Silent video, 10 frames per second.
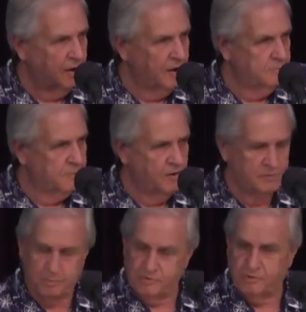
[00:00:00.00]
and
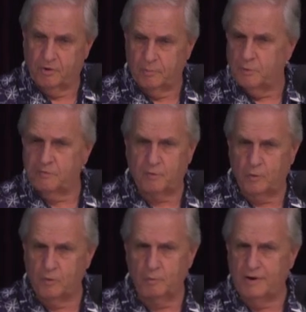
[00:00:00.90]
both were suitable for
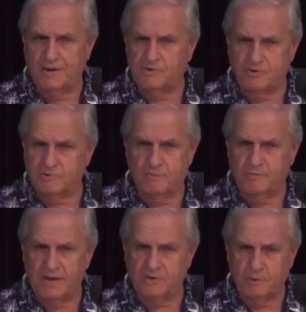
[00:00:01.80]
all the religious
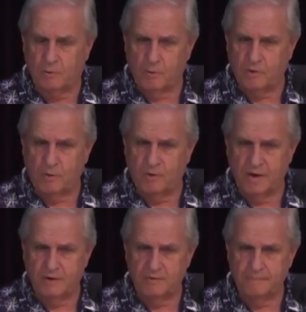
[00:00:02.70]
things that were required.